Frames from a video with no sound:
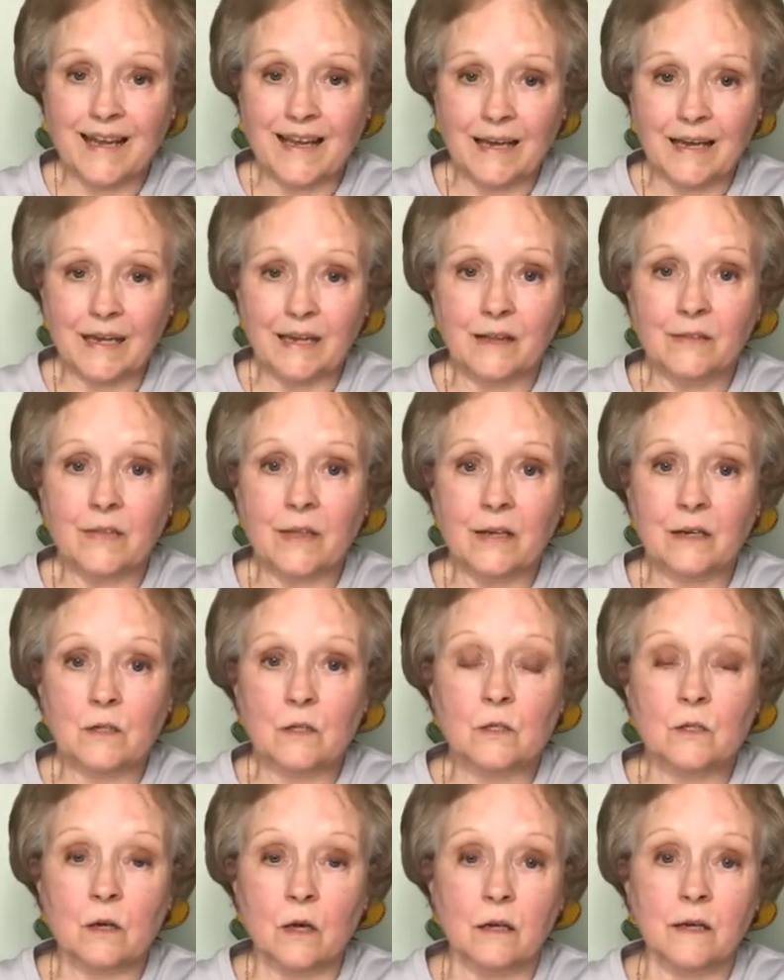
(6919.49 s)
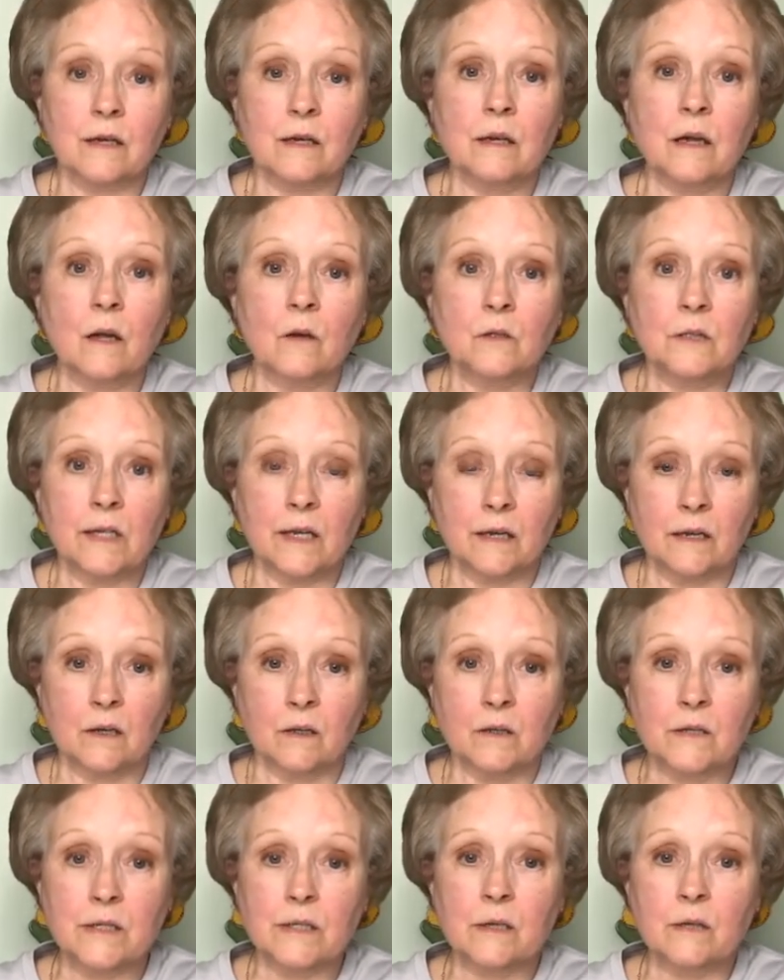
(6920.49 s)
And that it's not in a
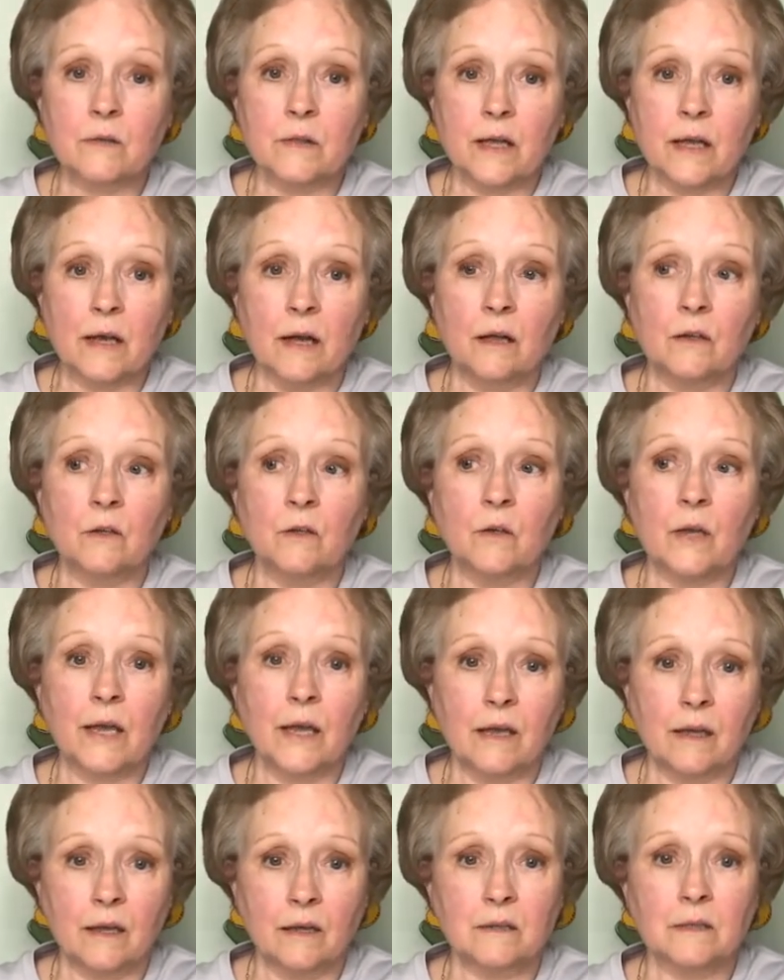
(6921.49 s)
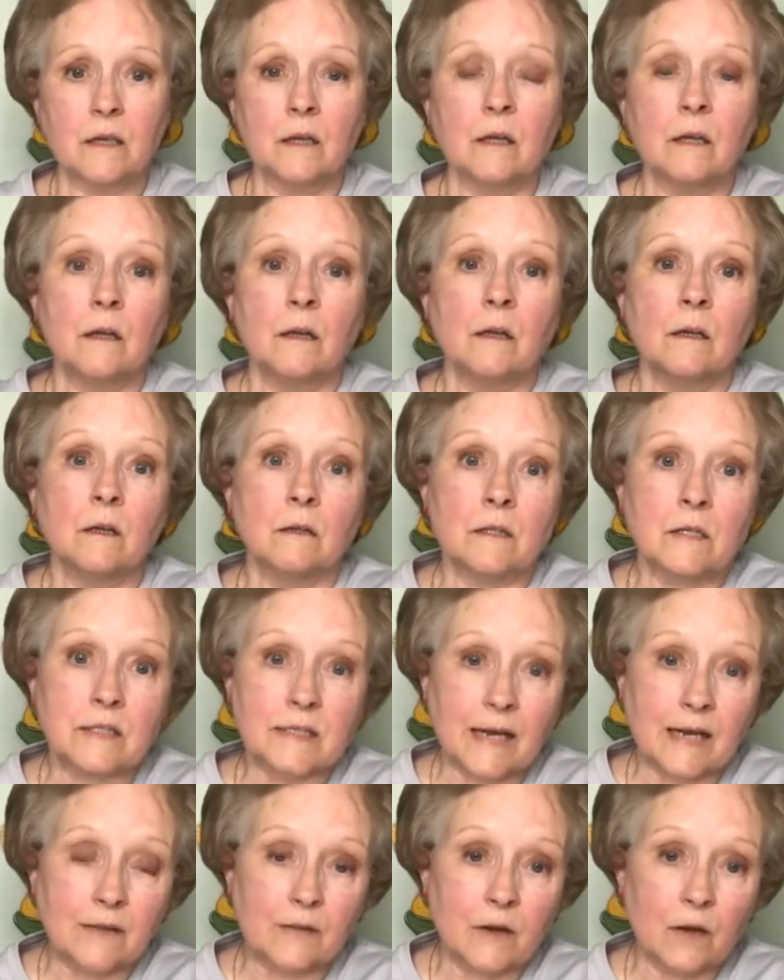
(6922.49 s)
hotel so that you can't
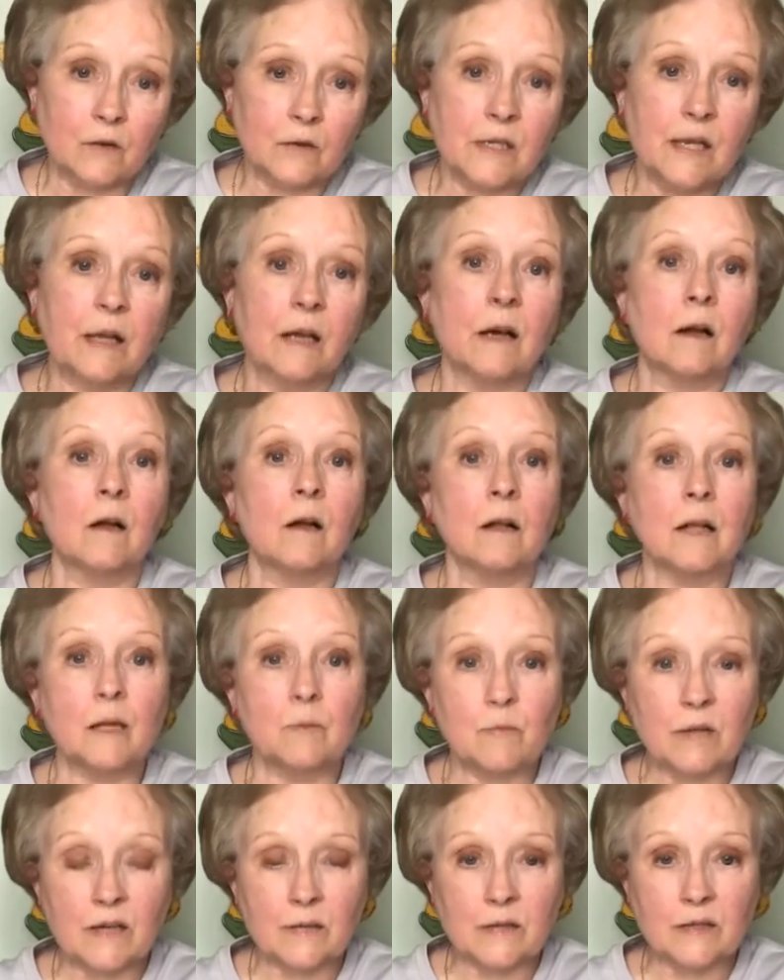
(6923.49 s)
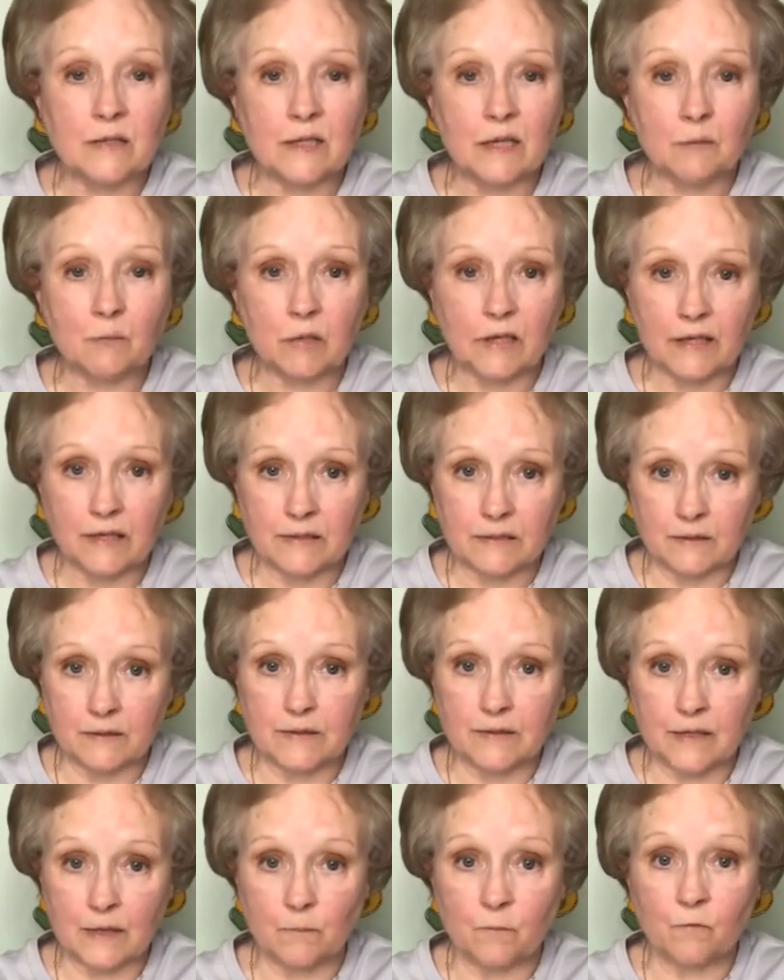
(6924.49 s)
stay in the hotel and be at the same place, the
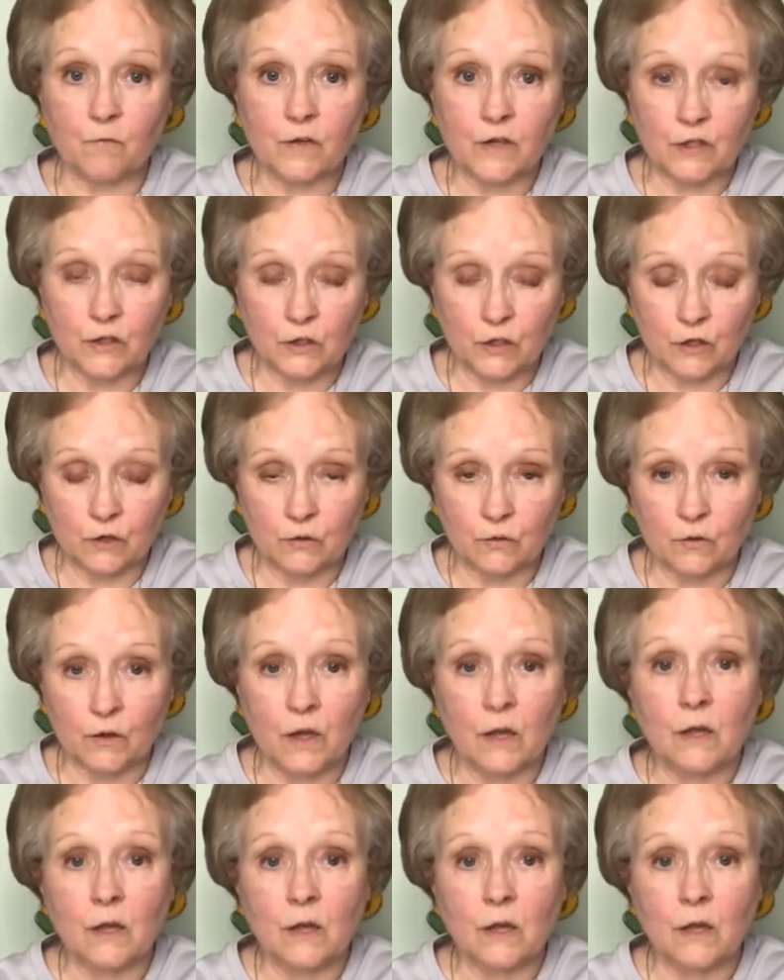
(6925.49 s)
same venue.